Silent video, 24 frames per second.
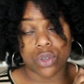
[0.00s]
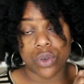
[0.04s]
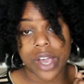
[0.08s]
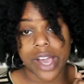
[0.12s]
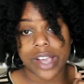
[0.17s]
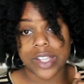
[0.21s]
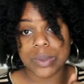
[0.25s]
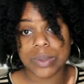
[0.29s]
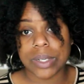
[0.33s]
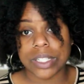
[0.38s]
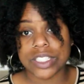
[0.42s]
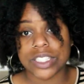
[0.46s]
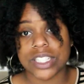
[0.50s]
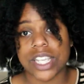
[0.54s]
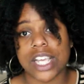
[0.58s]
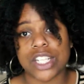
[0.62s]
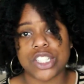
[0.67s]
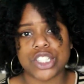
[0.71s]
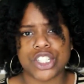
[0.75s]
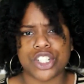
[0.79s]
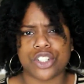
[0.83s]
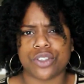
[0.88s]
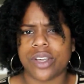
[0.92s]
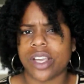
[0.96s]
you guys watch
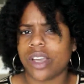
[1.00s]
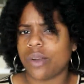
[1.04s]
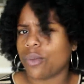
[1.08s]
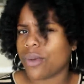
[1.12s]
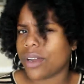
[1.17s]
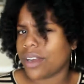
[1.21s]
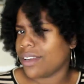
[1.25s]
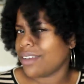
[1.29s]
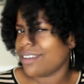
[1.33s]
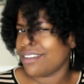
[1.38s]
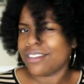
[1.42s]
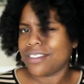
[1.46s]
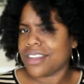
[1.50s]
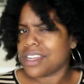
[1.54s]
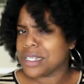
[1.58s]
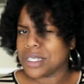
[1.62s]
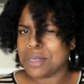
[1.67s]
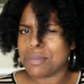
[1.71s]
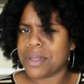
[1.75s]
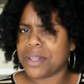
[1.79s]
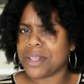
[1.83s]
that show and what are your thoughts